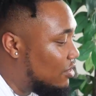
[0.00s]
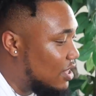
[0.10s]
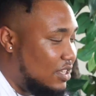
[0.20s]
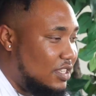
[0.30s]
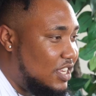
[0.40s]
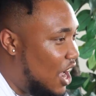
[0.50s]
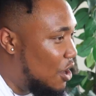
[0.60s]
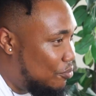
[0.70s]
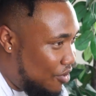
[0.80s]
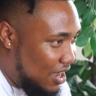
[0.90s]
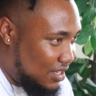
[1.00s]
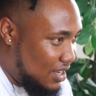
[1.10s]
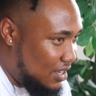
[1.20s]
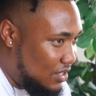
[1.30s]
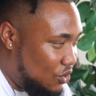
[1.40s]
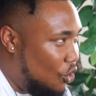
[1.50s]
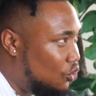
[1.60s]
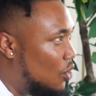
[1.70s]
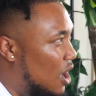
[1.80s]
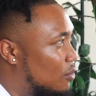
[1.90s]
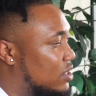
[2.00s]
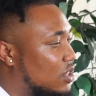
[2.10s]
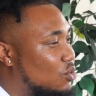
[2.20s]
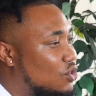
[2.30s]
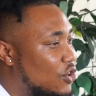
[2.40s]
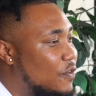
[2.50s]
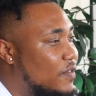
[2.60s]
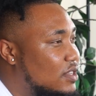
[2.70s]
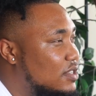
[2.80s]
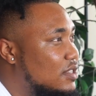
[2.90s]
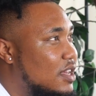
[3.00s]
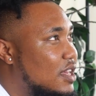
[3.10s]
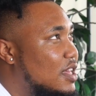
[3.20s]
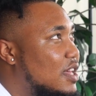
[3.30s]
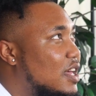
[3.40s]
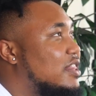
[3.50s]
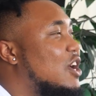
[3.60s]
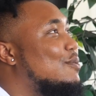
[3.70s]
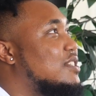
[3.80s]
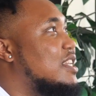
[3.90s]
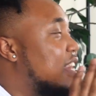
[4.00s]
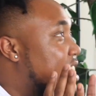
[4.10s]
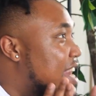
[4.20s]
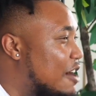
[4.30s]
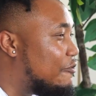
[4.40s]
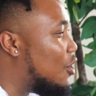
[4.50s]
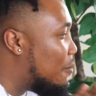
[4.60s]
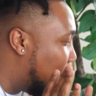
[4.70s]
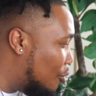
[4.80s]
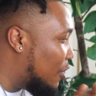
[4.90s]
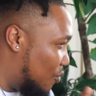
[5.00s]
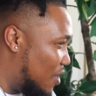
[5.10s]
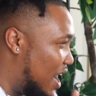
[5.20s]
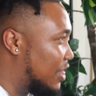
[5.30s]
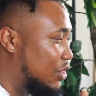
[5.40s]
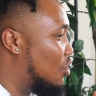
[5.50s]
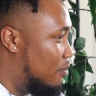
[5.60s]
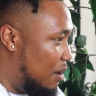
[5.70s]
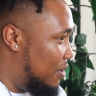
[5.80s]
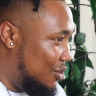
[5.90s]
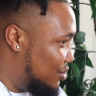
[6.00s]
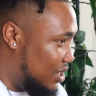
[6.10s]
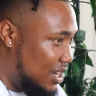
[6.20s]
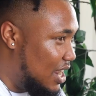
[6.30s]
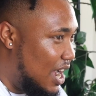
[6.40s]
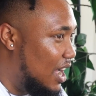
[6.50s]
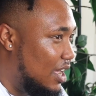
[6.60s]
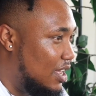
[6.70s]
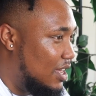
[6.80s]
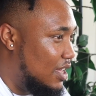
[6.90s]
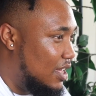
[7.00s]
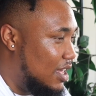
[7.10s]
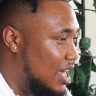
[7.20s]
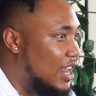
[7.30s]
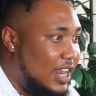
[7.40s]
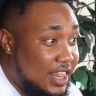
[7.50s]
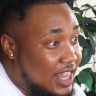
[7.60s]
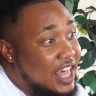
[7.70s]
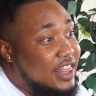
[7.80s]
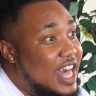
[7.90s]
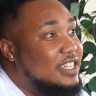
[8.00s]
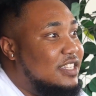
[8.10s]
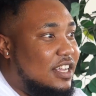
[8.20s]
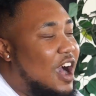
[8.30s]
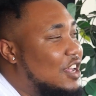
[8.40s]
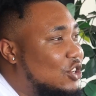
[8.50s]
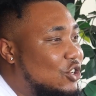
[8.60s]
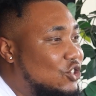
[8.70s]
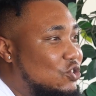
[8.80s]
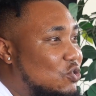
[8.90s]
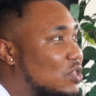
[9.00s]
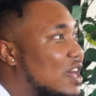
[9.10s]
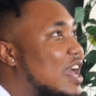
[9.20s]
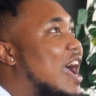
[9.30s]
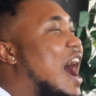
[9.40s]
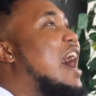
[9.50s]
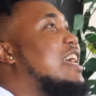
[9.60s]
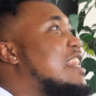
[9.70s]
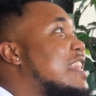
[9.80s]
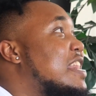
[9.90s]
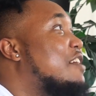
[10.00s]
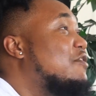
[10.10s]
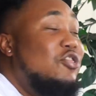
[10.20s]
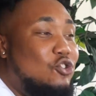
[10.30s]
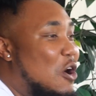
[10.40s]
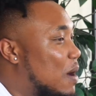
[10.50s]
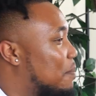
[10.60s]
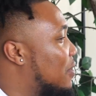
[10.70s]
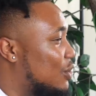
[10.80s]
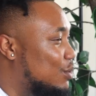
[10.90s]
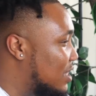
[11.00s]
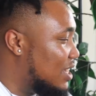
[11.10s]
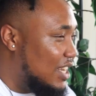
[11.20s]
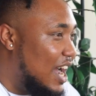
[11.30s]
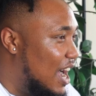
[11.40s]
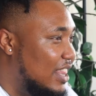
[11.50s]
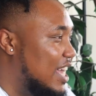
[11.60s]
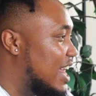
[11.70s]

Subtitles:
this entire process, although I was a little nervous, there was never a point where I thought my mother was going to die. And that's the God's honest truth. I never thought my mother was going to die.